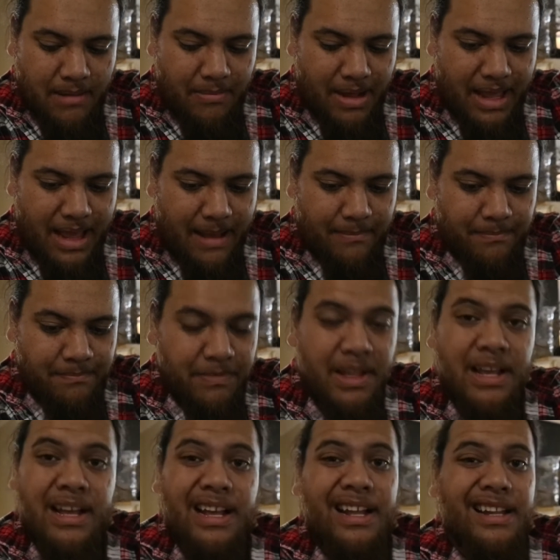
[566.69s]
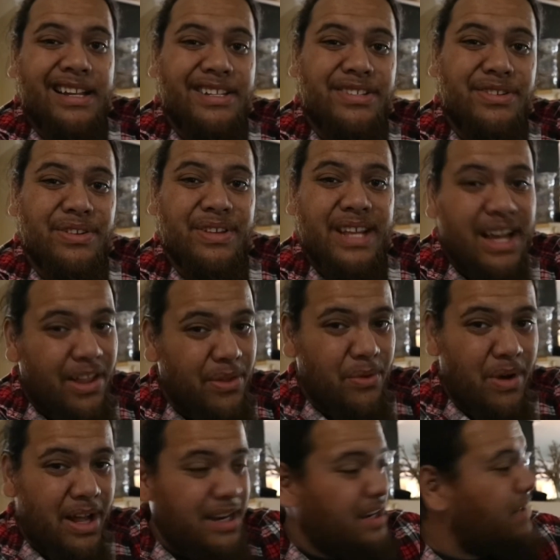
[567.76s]
But yeah, let's do the other
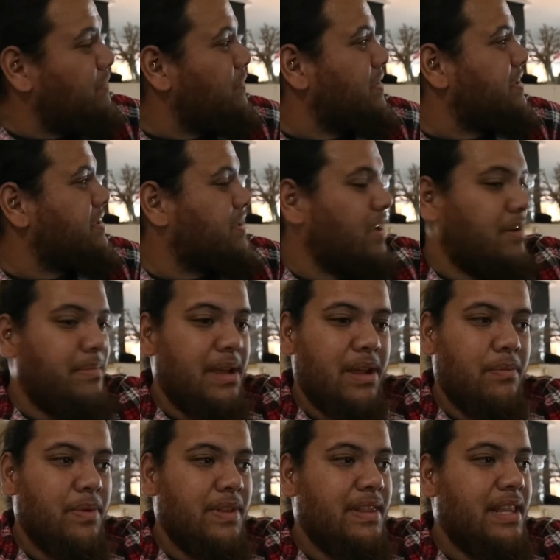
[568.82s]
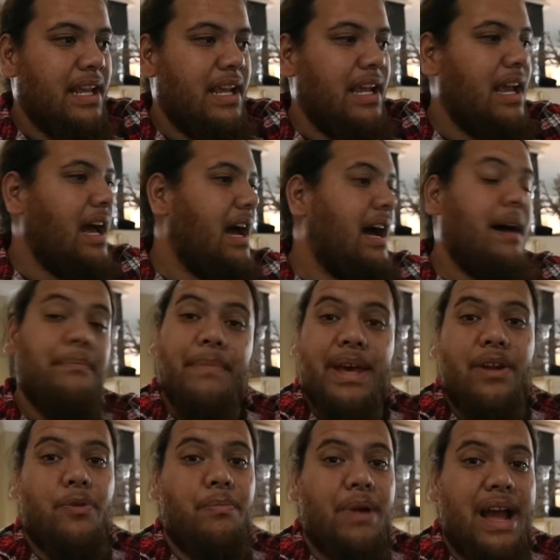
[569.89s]
one, which is gonna be with the
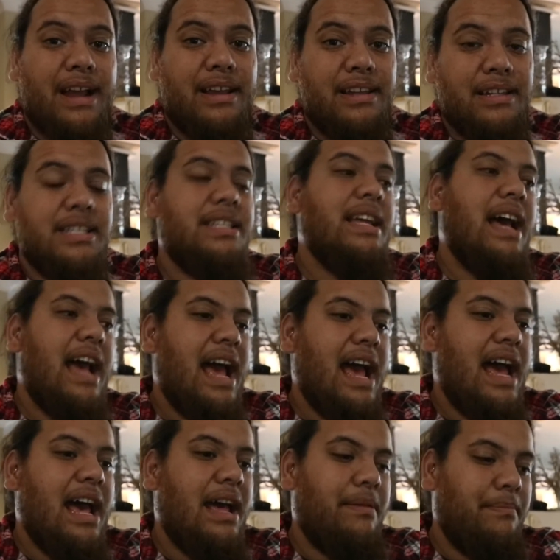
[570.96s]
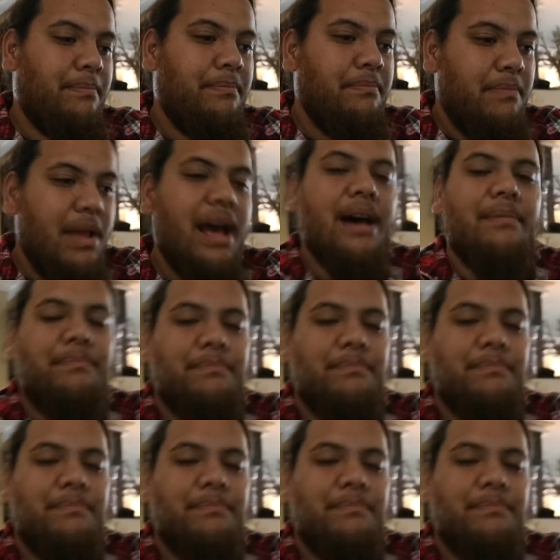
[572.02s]
metal brackets. Yeah,